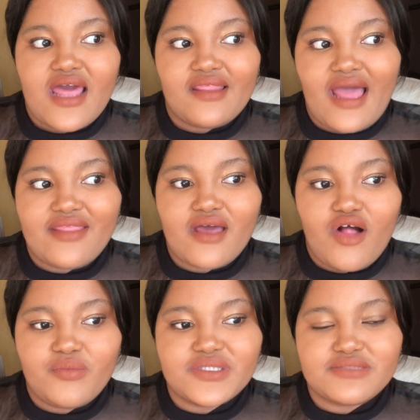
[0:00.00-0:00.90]
the other
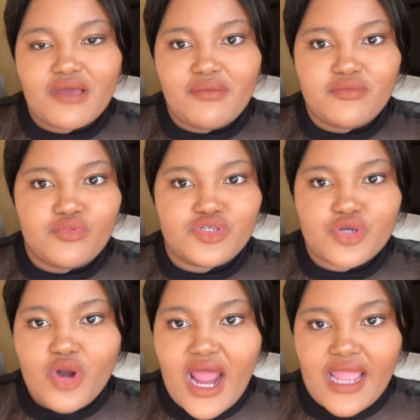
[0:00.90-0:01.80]
helpers, my baby would
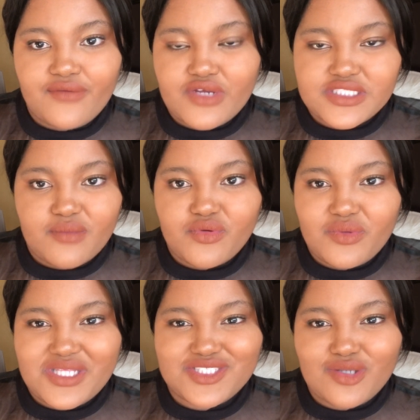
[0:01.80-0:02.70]
cry, for example, when
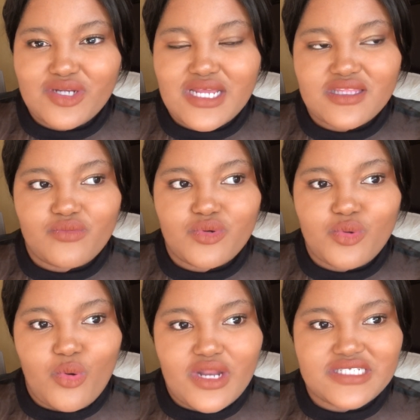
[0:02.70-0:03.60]
they start, and they would
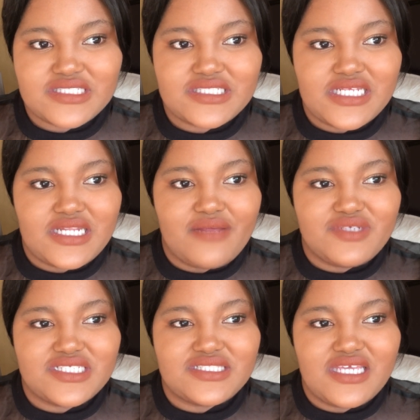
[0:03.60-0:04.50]
know, let me
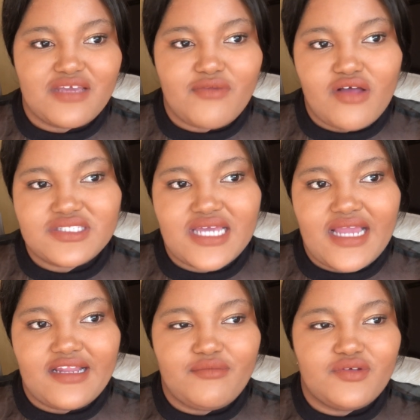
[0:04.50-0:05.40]
just take him
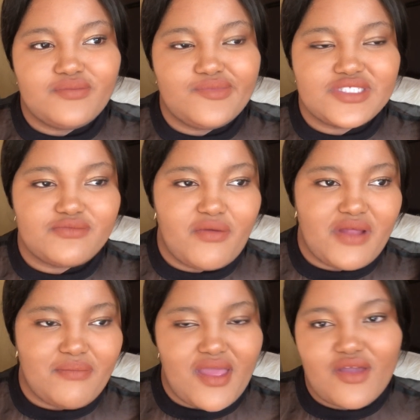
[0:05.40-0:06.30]
outside, let me put him on
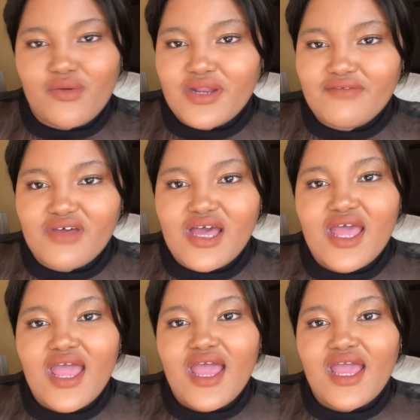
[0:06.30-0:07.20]
my back, whatever.
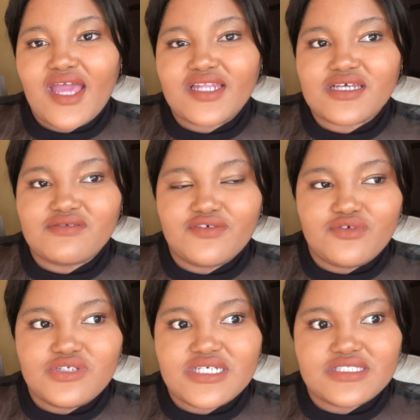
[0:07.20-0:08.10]
And after a
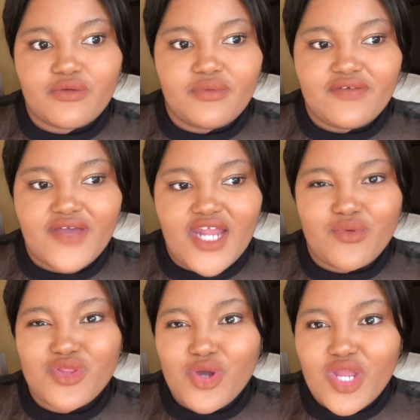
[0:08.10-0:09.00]
few days, they'll be fine.
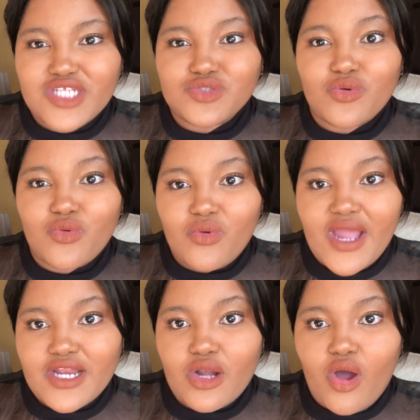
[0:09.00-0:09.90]
With her, it took
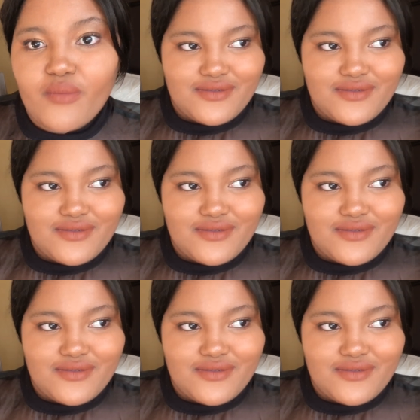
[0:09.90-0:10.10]
quite long.